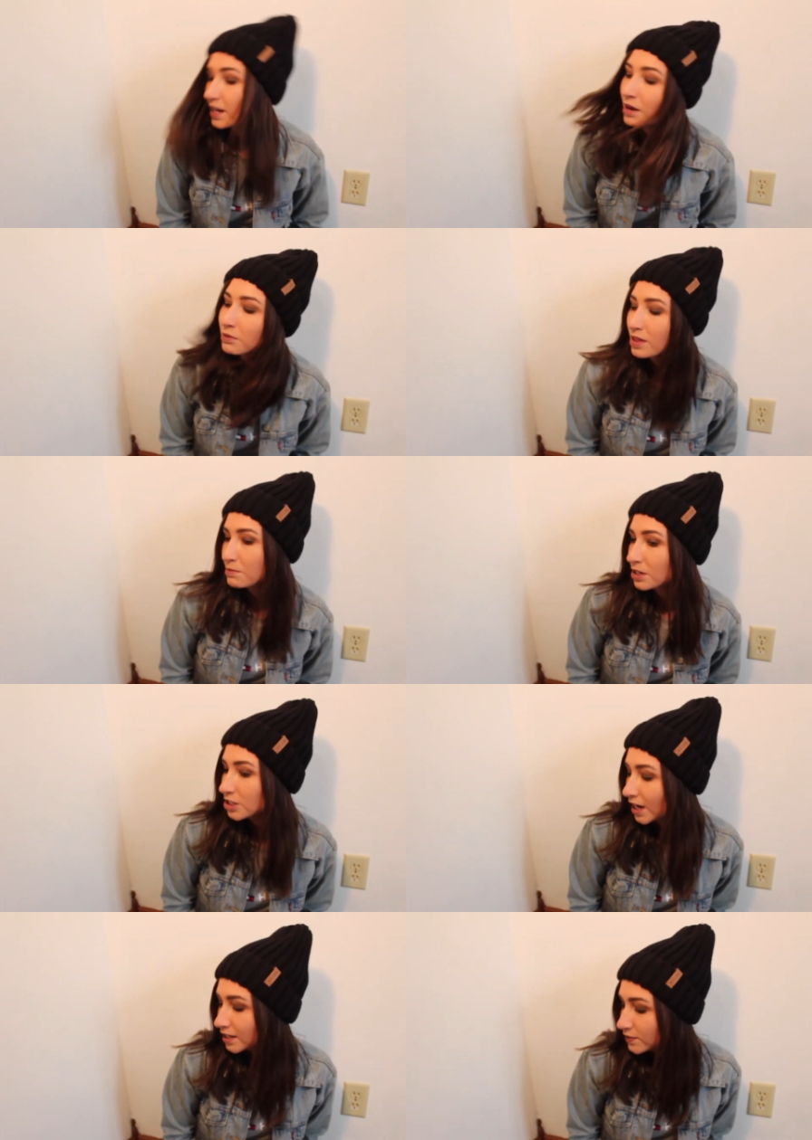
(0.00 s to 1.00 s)
not really
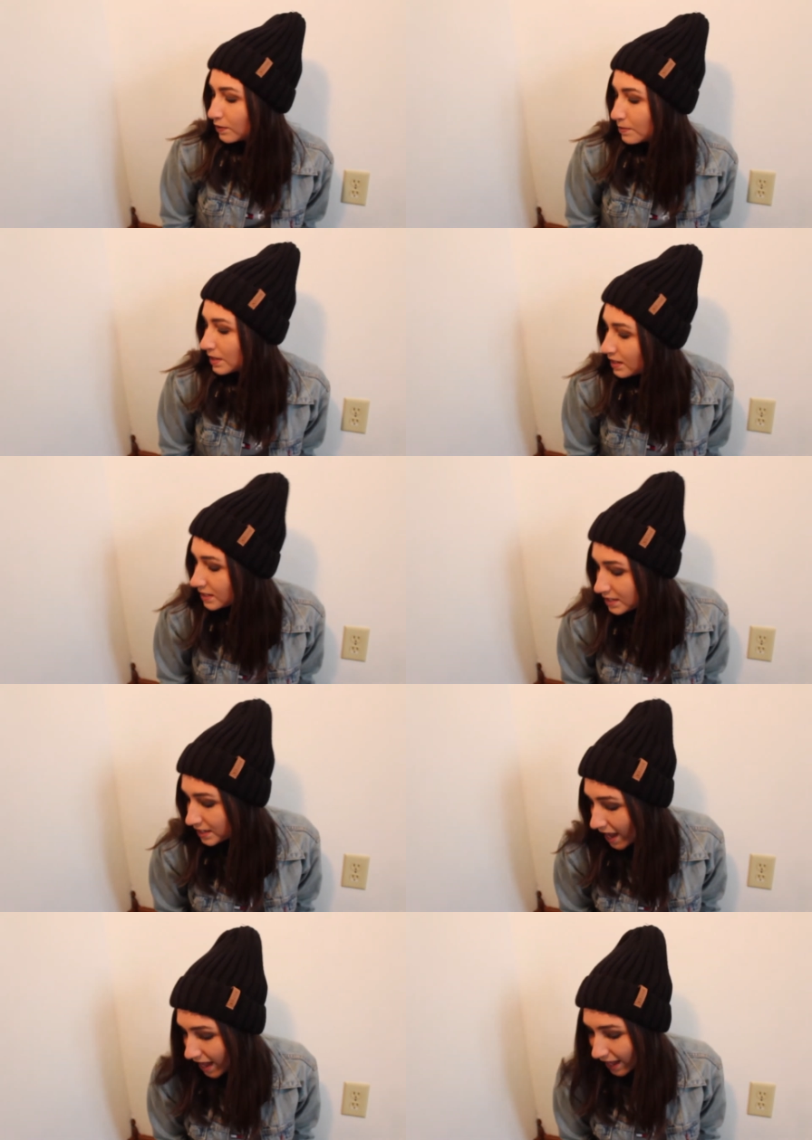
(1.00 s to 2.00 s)
much else for me to
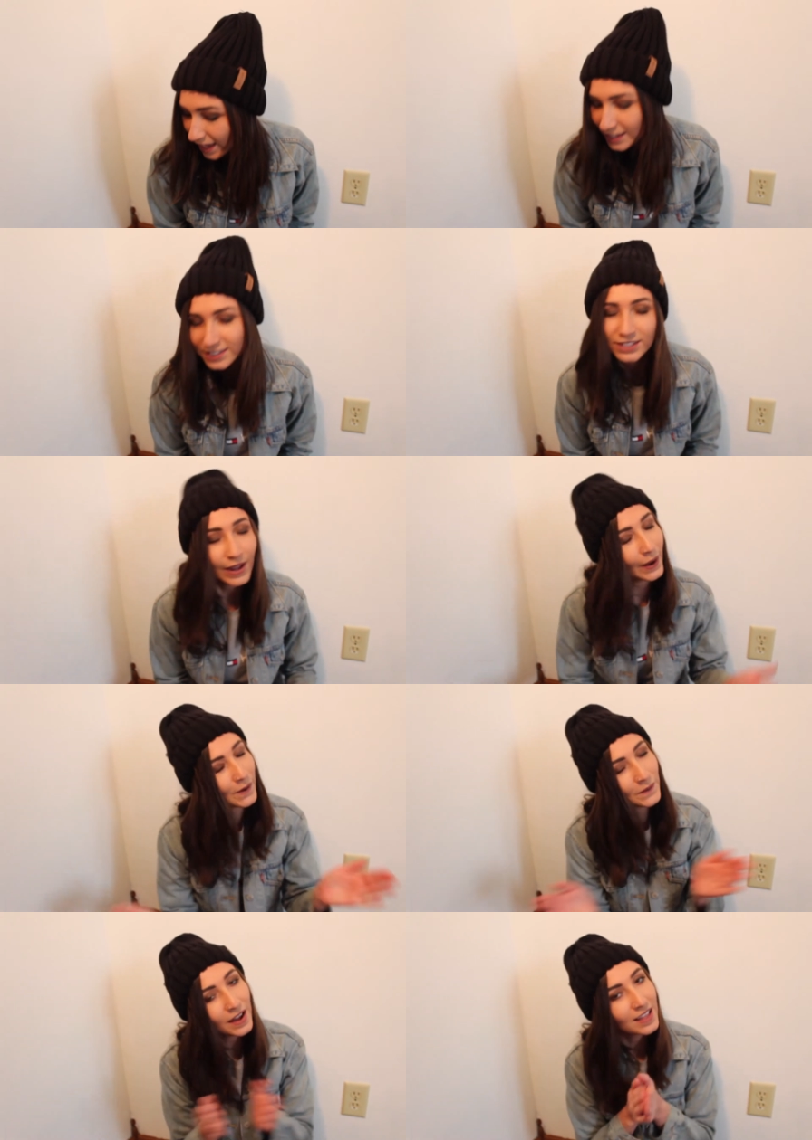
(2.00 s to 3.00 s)
say,
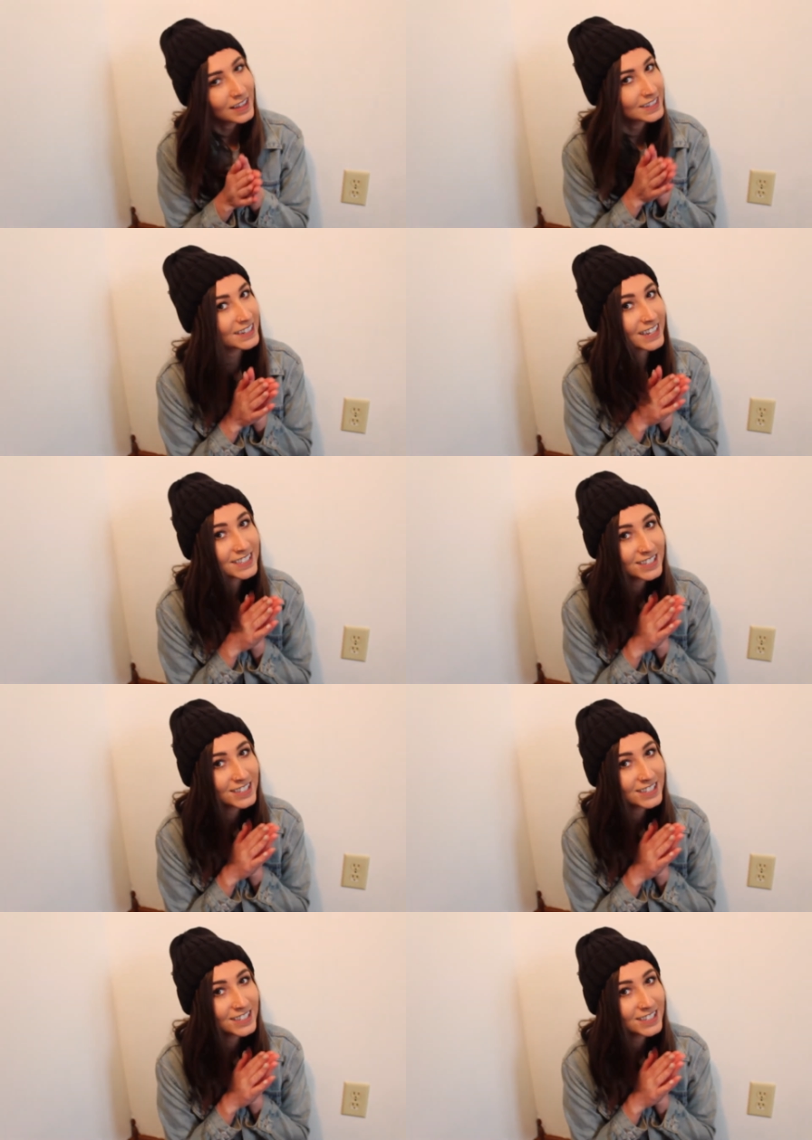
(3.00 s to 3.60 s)
so let's get